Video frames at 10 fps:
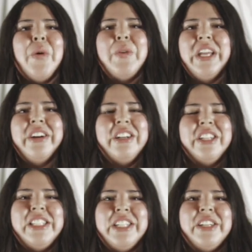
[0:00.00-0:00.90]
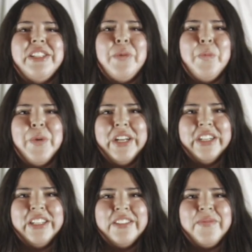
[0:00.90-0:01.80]
We are in our series,
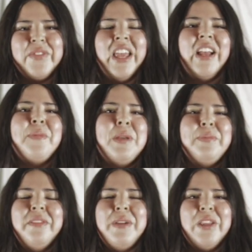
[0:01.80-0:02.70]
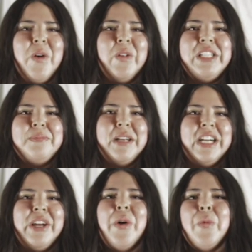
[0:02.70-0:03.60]
Weird. People have made the Holy
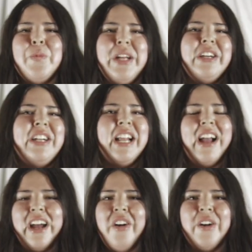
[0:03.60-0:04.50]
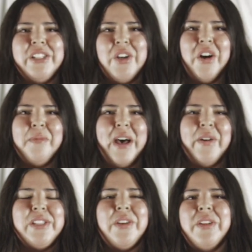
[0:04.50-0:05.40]
Spirit weird and kind of hard to talk
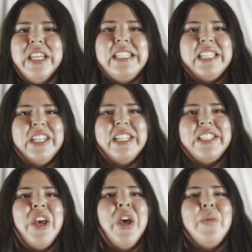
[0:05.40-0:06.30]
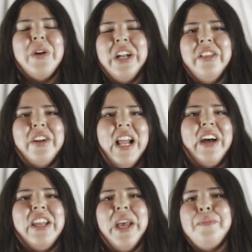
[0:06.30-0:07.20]
about, so in this series, we're going to learn
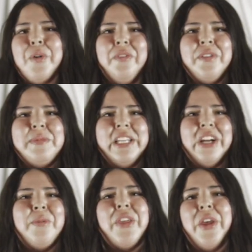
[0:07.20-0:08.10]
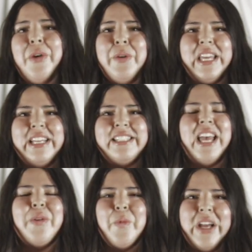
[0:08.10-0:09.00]
how to get more familiar with who he is
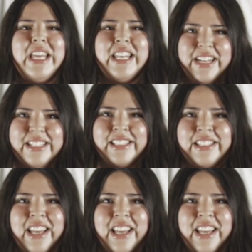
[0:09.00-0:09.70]
and what he does.